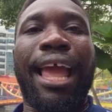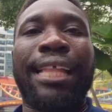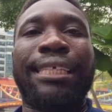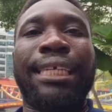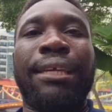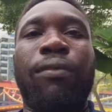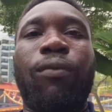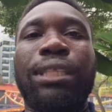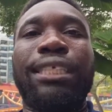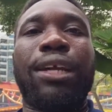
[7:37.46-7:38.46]
And see,
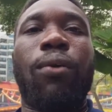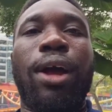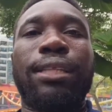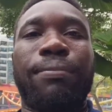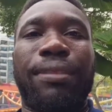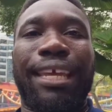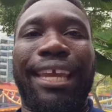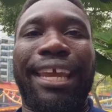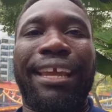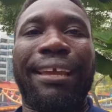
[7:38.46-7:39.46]
what's the quantum
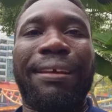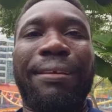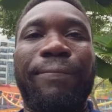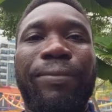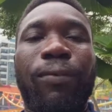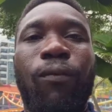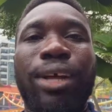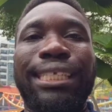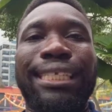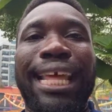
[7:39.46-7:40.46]
thinking?
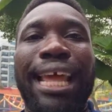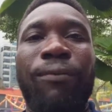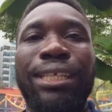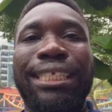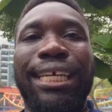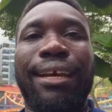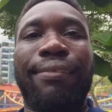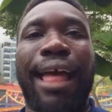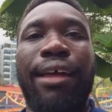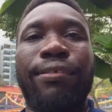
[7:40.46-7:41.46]
What's the
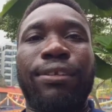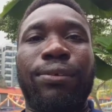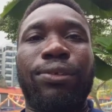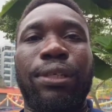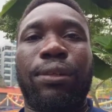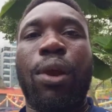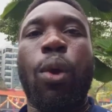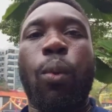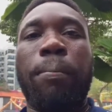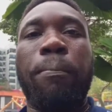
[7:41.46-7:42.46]
cloud of solution?
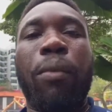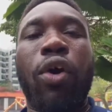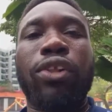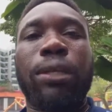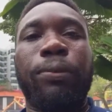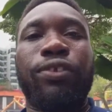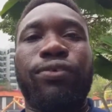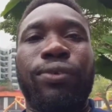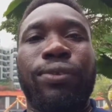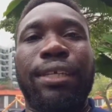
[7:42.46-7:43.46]
What multiple
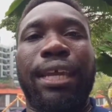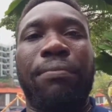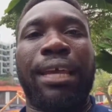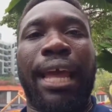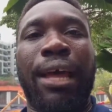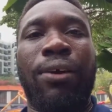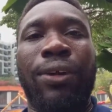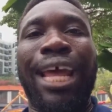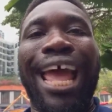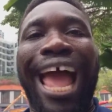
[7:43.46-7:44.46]
truths can be held
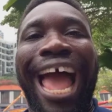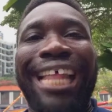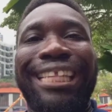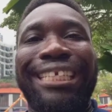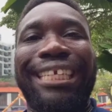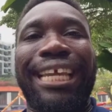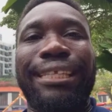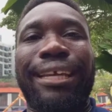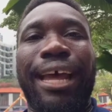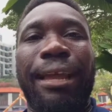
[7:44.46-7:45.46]
at the same
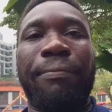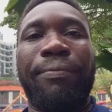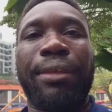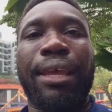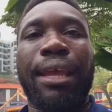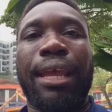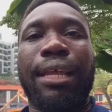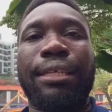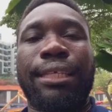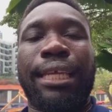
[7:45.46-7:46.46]
time
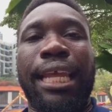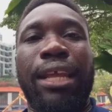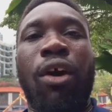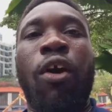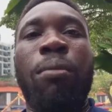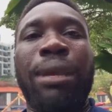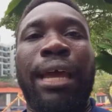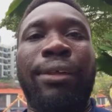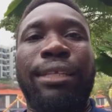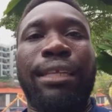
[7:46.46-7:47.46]
such that it can all be
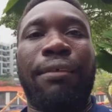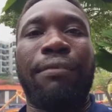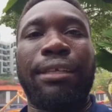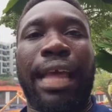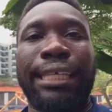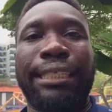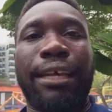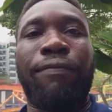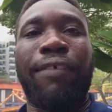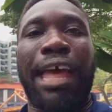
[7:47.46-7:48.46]
held as
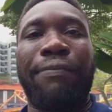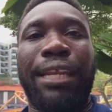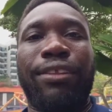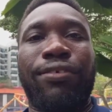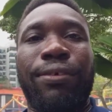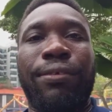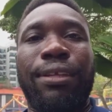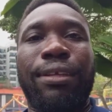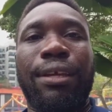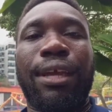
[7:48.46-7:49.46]
self-evident truths?
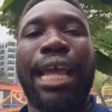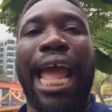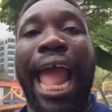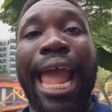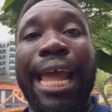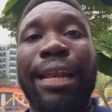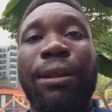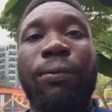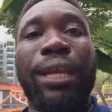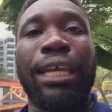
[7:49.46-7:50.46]

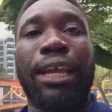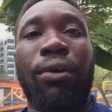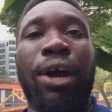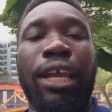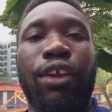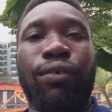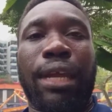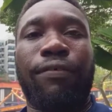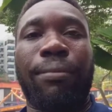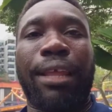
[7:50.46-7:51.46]
And we can go on and
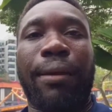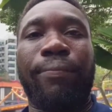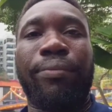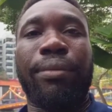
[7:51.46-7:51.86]
create from there.